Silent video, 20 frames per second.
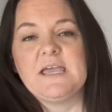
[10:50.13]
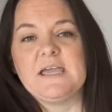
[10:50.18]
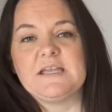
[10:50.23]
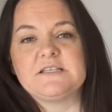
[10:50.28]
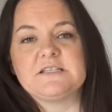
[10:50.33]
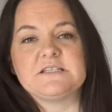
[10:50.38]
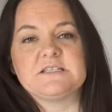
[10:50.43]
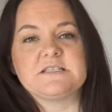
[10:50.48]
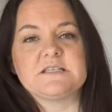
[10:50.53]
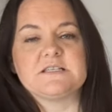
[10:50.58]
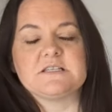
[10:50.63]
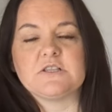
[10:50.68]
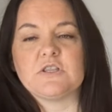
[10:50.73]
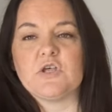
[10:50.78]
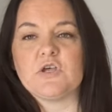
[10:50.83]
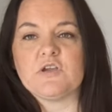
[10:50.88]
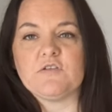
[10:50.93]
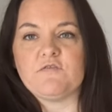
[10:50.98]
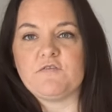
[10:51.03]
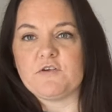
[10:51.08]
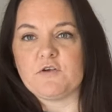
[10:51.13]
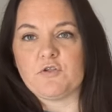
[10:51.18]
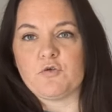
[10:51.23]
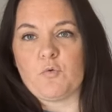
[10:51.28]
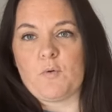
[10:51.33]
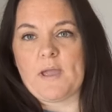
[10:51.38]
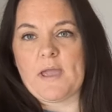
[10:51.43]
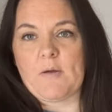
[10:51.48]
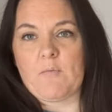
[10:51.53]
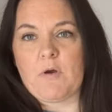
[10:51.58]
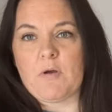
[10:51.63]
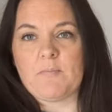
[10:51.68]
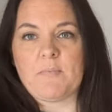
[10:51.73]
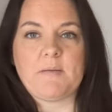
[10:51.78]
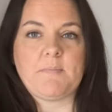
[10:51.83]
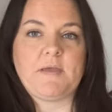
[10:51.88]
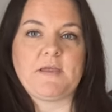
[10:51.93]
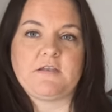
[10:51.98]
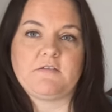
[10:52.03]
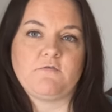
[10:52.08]
it just doesn't look and feel the way I want
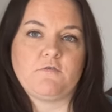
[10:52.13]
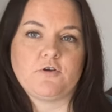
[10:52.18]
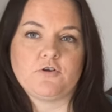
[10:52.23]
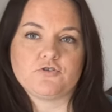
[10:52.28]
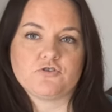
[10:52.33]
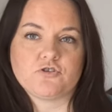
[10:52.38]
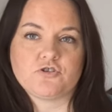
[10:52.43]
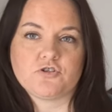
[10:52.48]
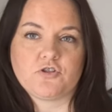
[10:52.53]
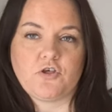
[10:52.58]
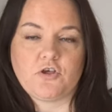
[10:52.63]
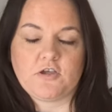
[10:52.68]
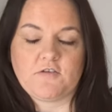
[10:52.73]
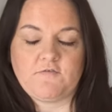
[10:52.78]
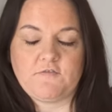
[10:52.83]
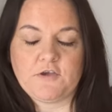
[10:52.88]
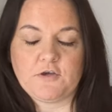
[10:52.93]
my painted furniture to look and